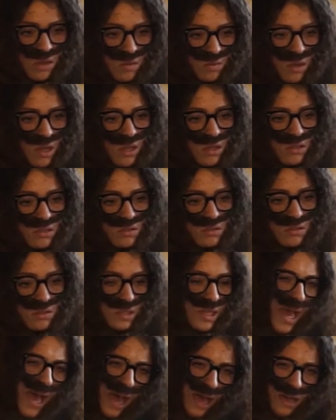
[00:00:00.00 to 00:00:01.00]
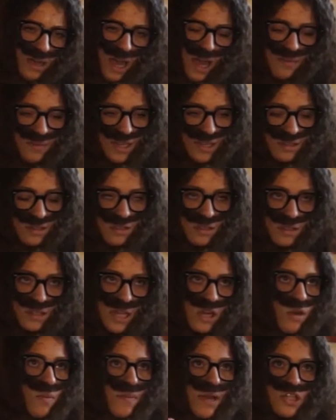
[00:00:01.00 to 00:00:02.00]
Well, yeah. I mean,
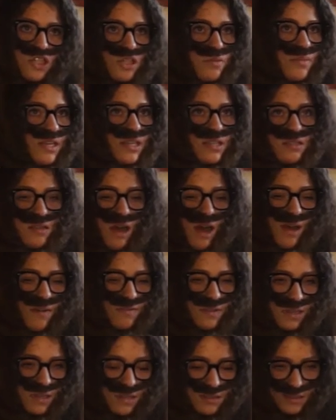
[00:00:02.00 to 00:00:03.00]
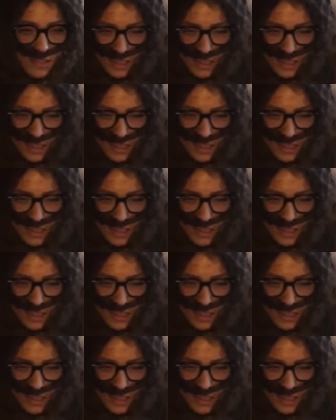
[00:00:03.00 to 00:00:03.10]
they don't mention me as often as